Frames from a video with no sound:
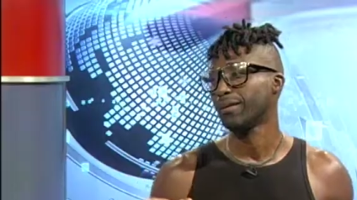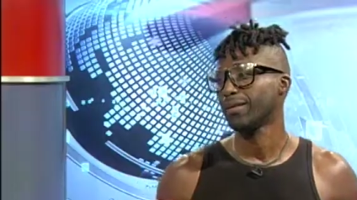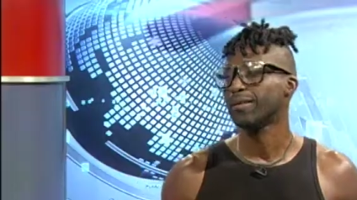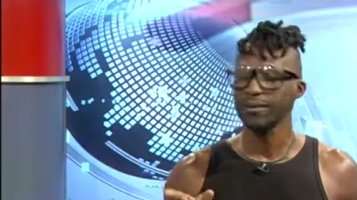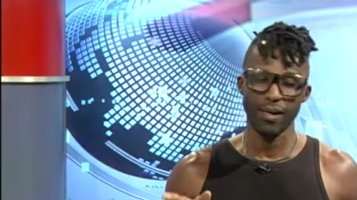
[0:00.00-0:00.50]

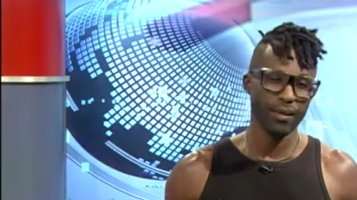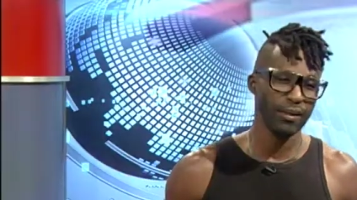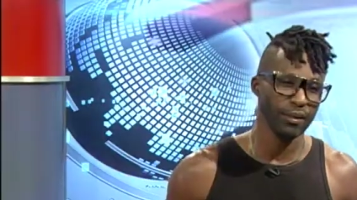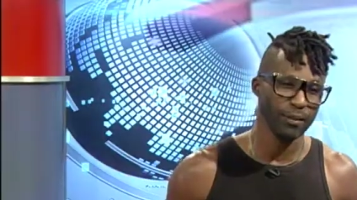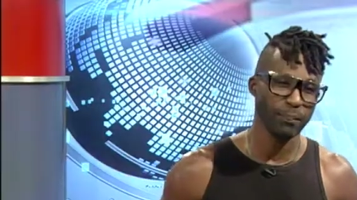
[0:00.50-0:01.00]
it into yeah,
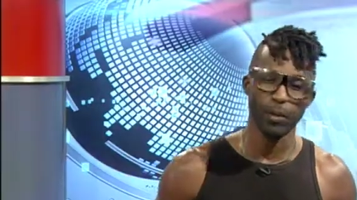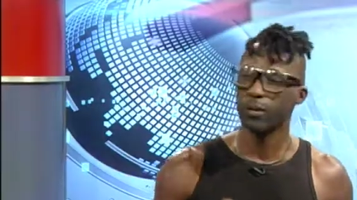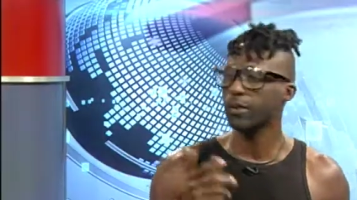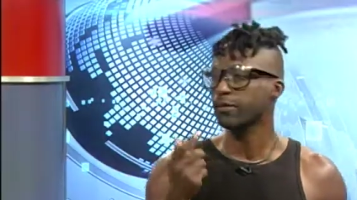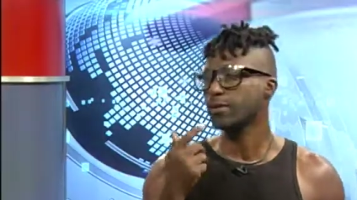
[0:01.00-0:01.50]
being. Yeah.
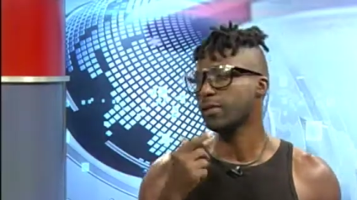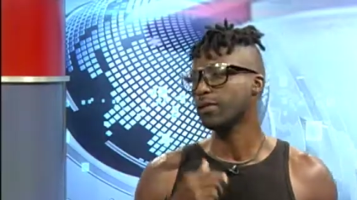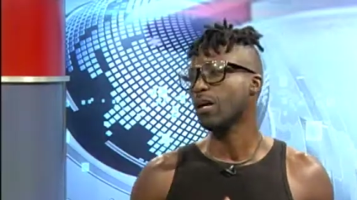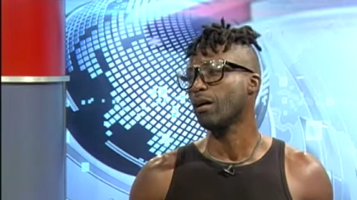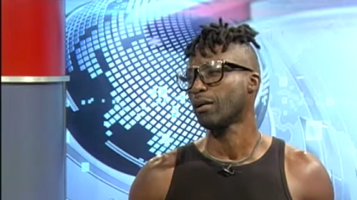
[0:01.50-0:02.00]
Power always. lives in the
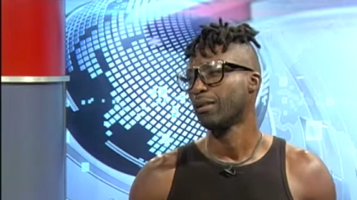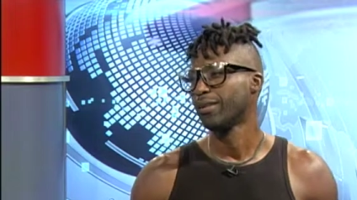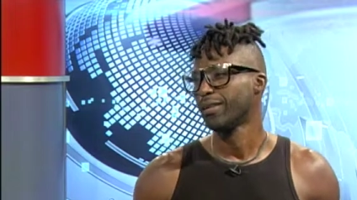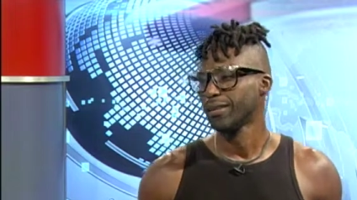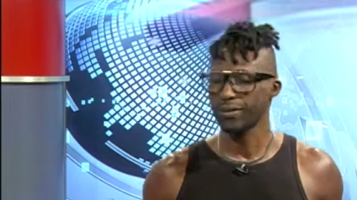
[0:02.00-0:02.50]
tongue.
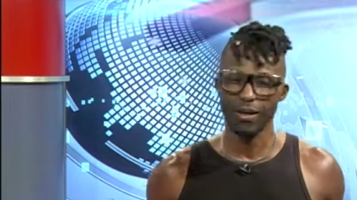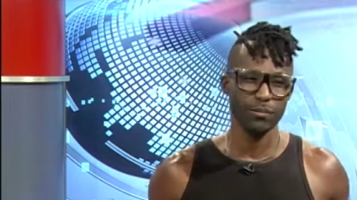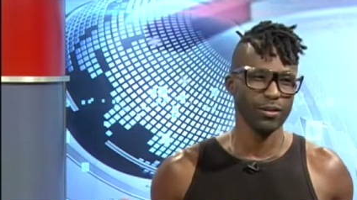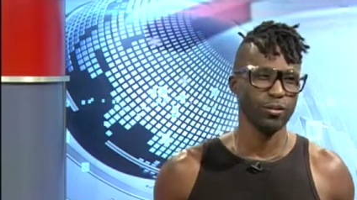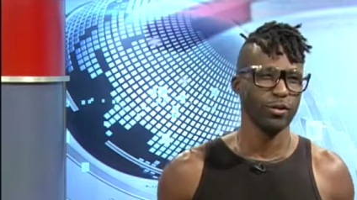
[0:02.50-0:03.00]
Yeah. So I'm yeah,
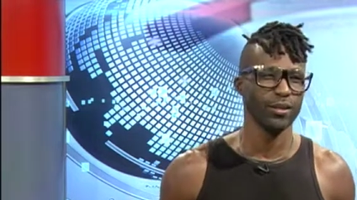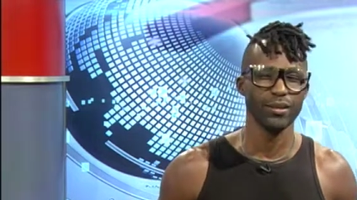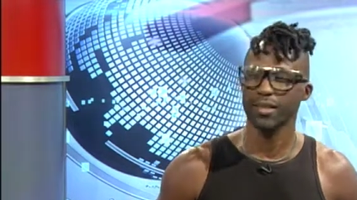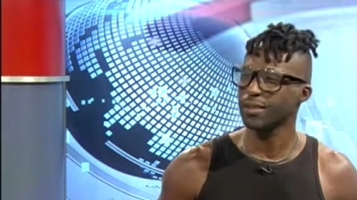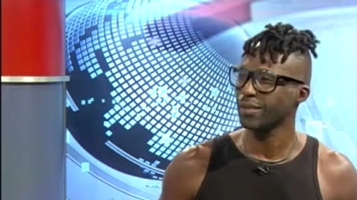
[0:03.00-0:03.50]
just calling
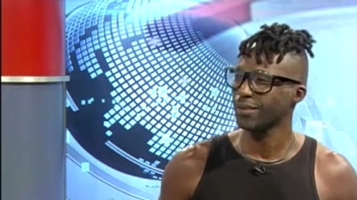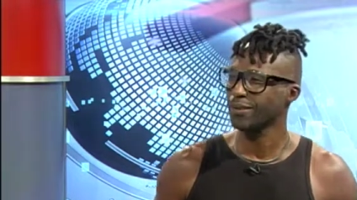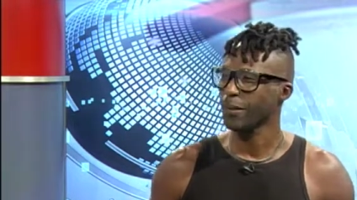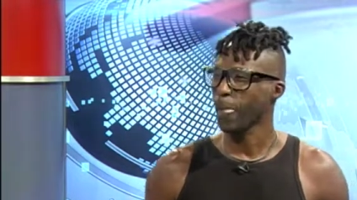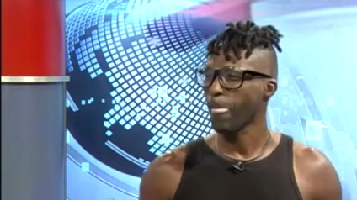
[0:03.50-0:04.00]
it as it
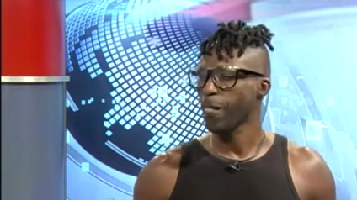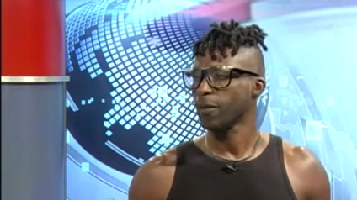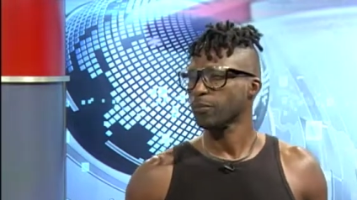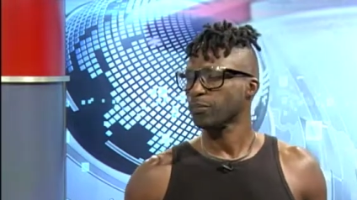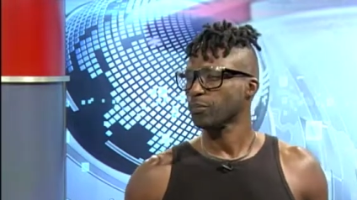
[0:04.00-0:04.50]
is. Do
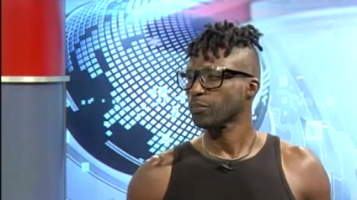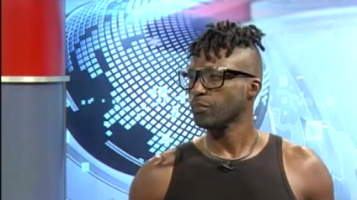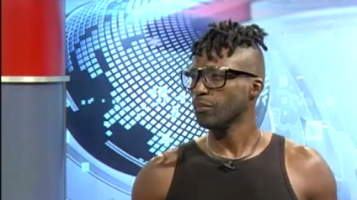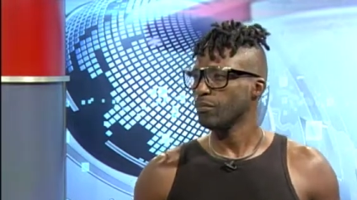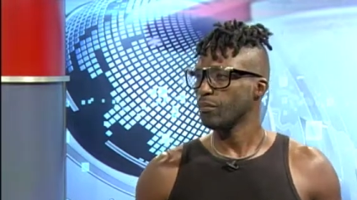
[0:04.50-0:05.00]
you write
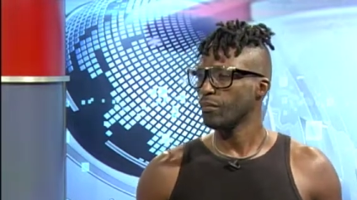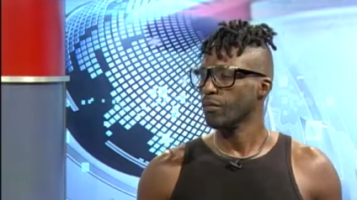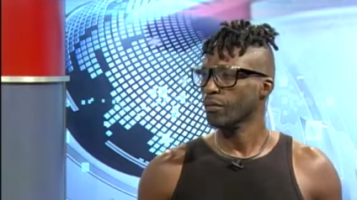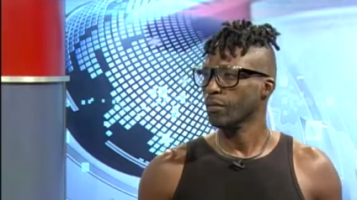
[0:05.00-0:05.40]
all your